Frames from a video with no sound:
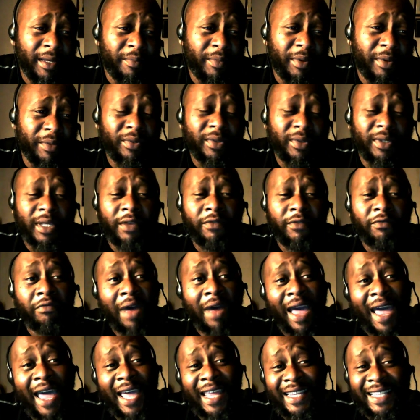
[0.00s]
People say
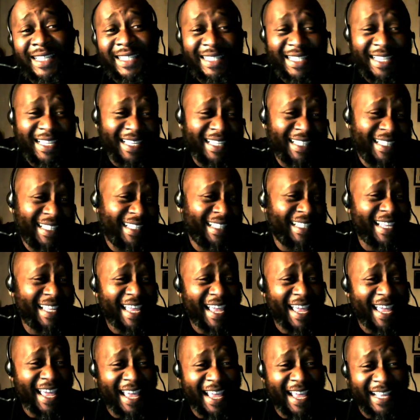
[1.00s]
violence isn't
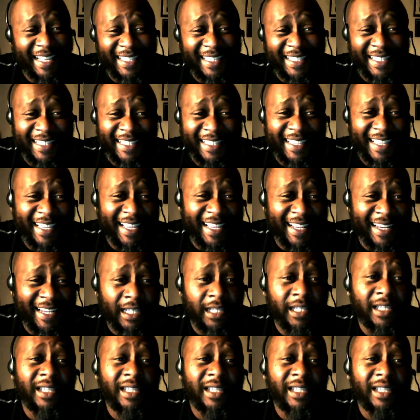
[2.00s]
the answer to any.